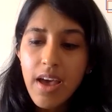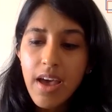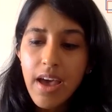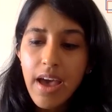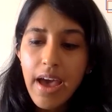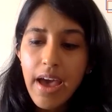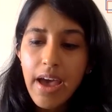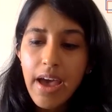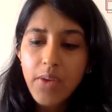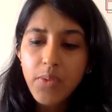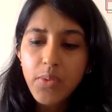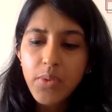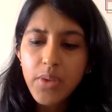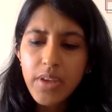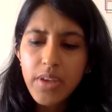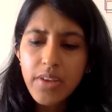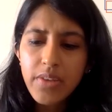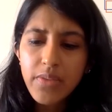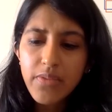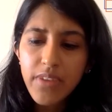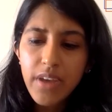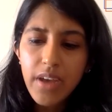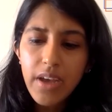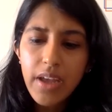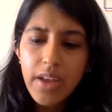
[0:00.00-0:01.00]
and
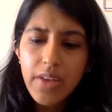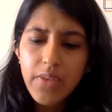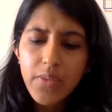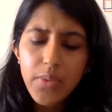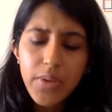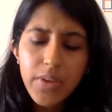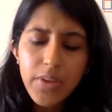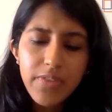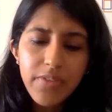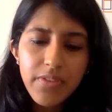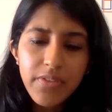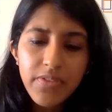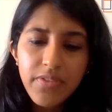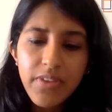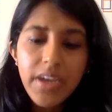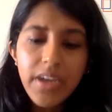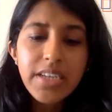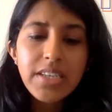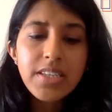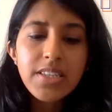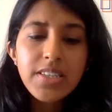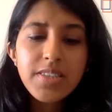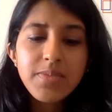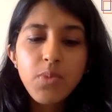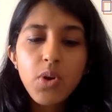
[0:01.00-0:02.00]
we've
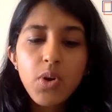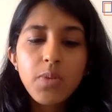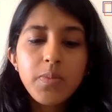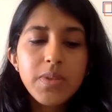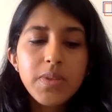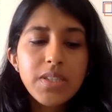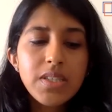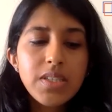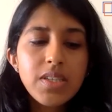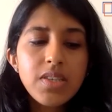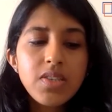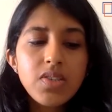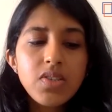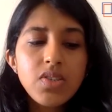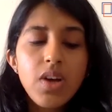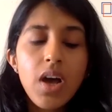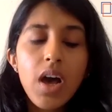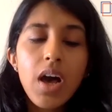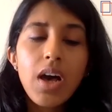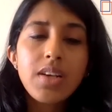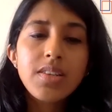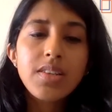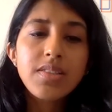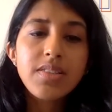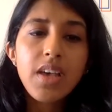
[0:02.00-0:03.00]
invited small businesses to
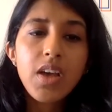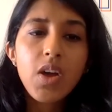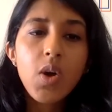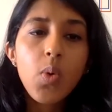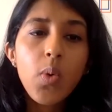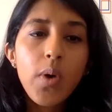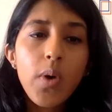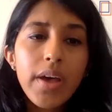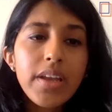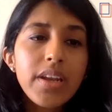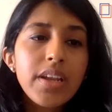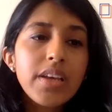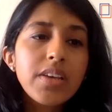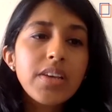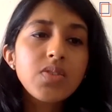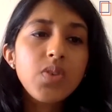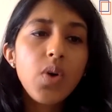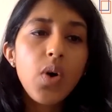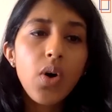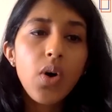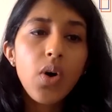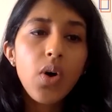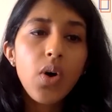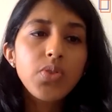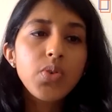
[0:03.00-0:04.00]
ask their queries
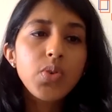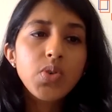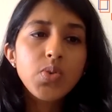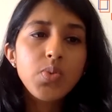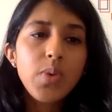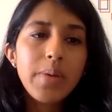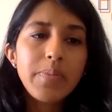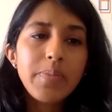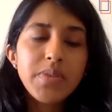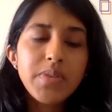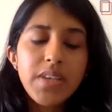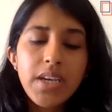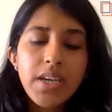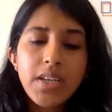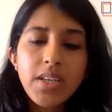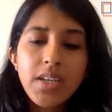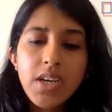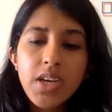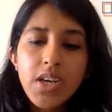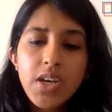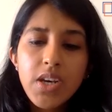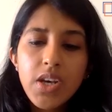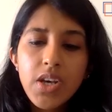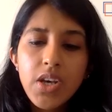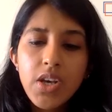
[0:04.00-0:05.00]
on those websites.
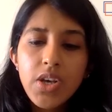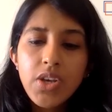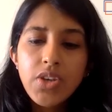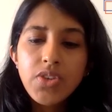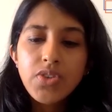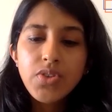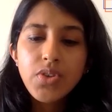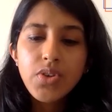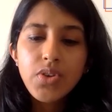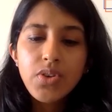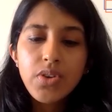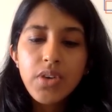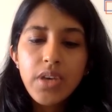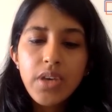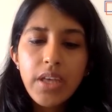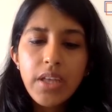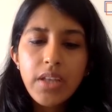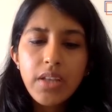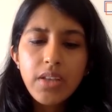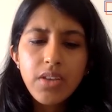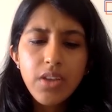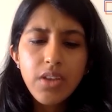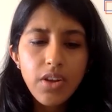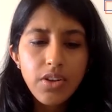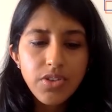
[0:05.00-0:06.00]
So
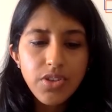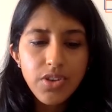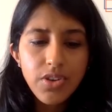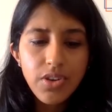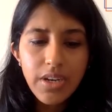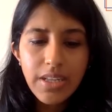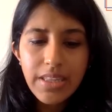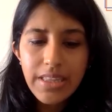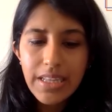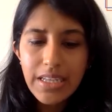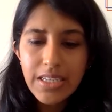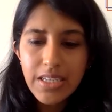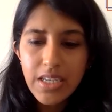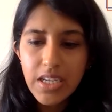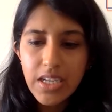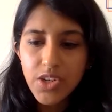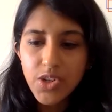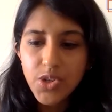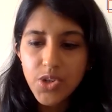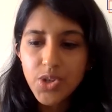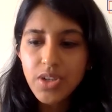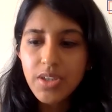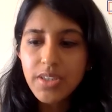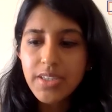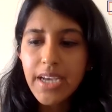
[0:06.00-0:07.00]
during that
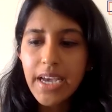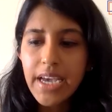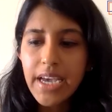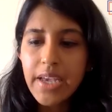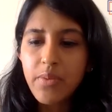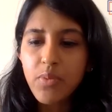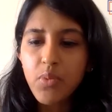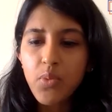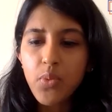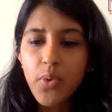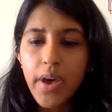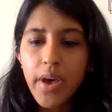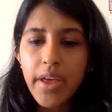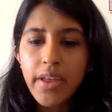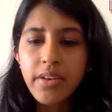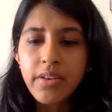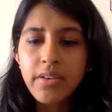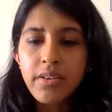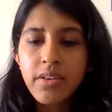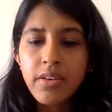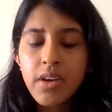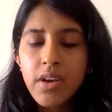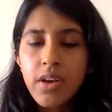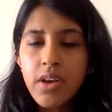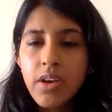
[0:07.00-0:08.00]
initial time
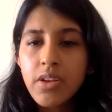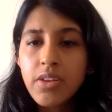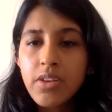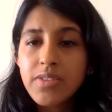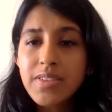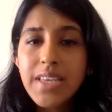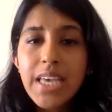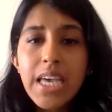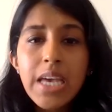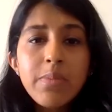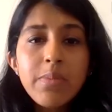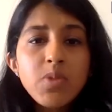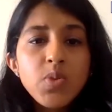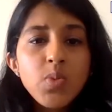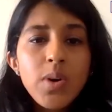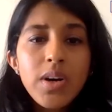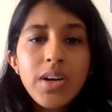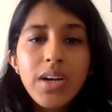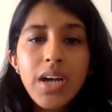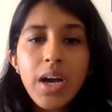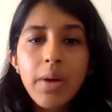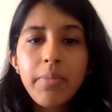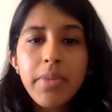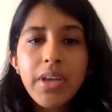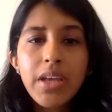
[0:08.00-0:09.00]
when schemes were
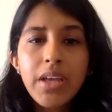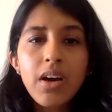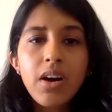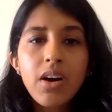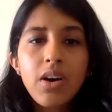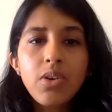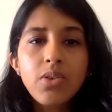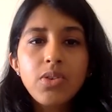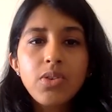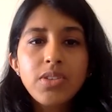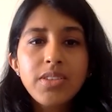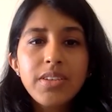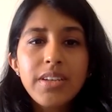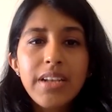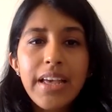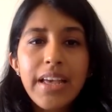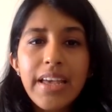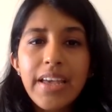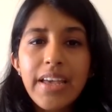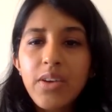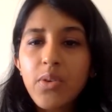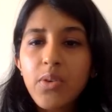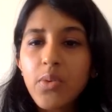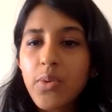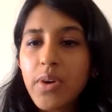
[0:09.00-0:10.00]
coming out,
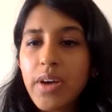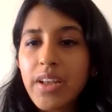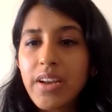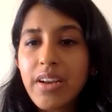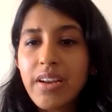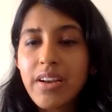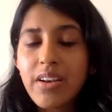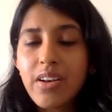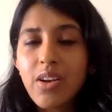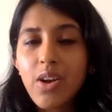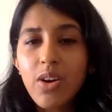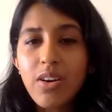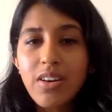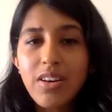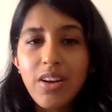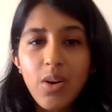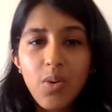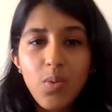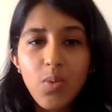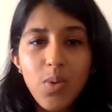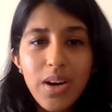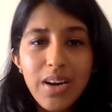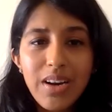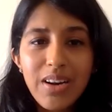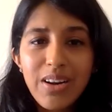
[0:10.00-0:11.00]
like we're in
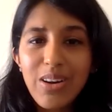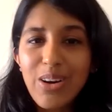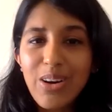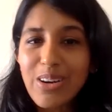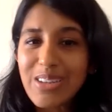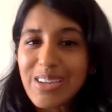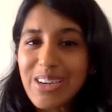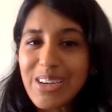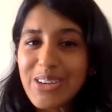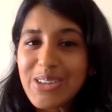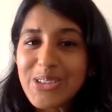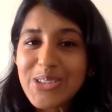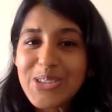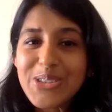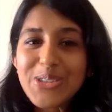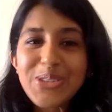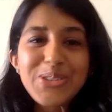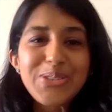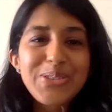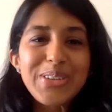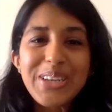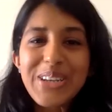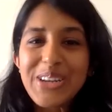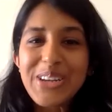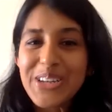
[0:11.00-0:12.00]
lockdown 1, lockdown 2,
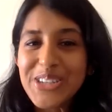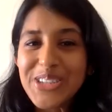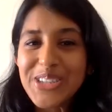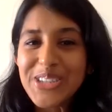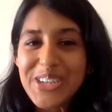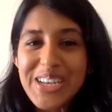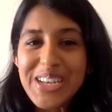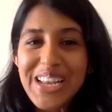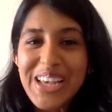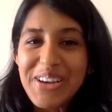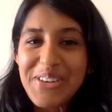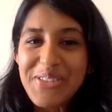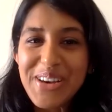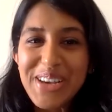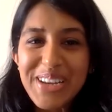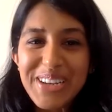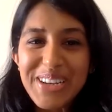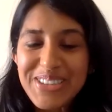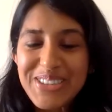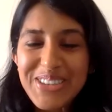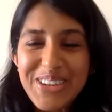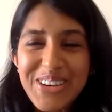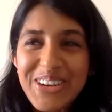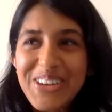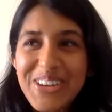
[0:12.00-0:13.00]
we're not sure like where
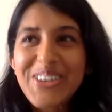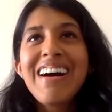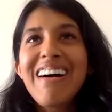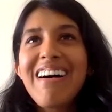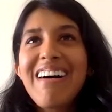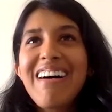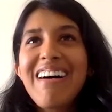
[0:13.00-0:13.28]
it's gonna go.